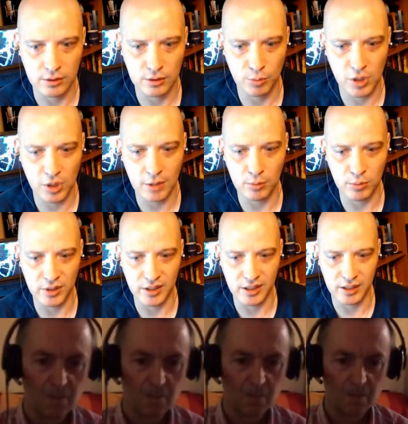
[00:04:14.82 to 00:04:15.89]
you know, you
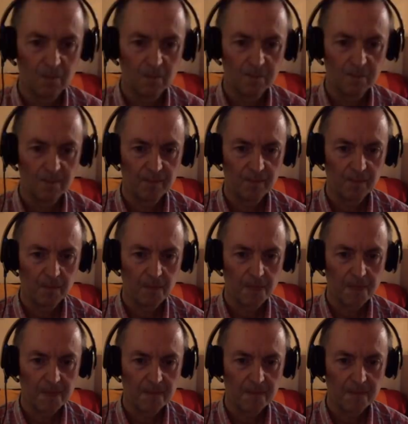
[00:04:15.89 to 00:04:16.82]
probably need to be somewhere else.